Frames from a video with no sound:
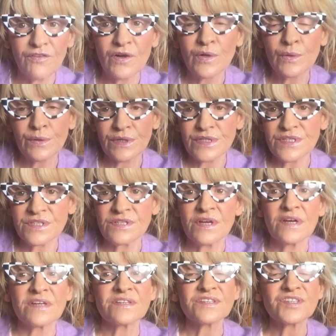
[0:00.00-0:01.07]
focus,
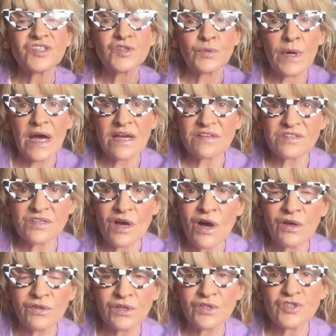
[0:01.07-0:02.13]
stress
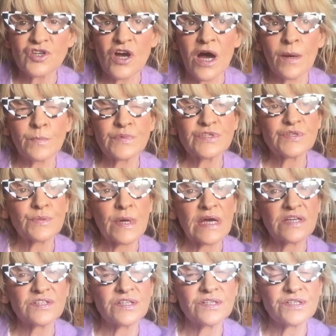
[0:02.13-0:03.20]
on the job,
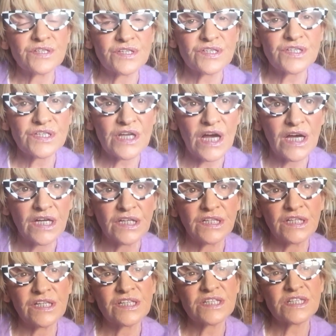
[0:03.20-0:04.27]
stress in
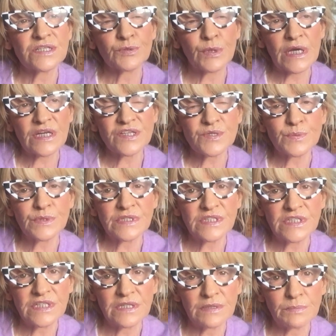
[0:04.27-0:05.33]
society, stress with
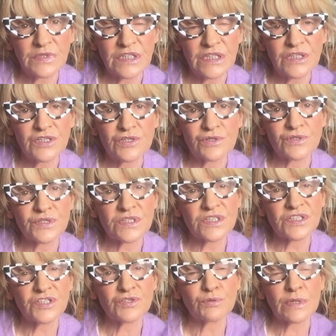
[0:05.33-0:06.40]
teachers,
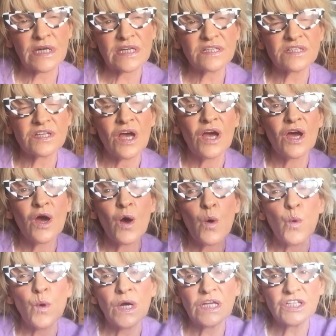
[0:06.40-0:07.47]
stress
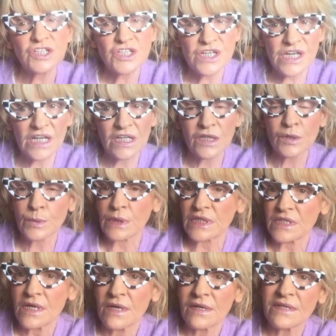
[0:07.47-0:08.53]
with
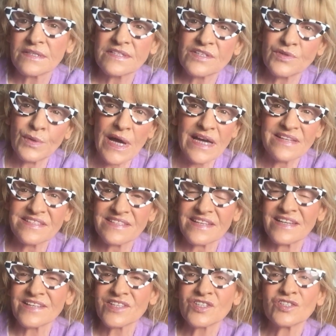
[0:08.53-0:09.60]
children. Stress
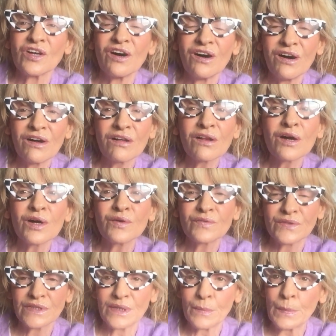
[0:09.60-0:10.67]
is all
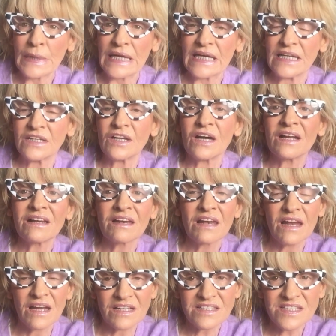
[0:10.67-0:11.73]
over the plane
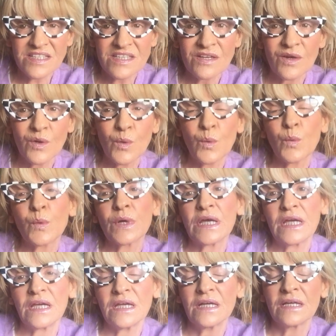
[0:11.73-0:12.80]
unless
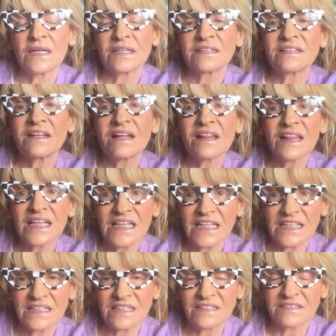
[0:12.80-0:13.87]
we
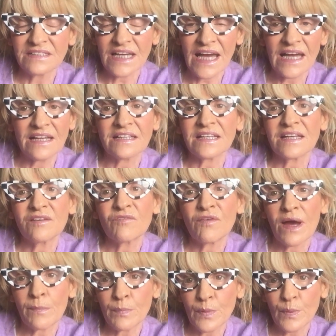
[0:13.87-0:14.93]
delete it and
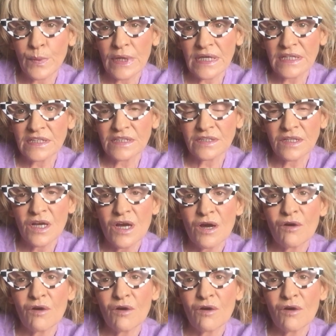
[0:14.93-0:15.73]
evaporate it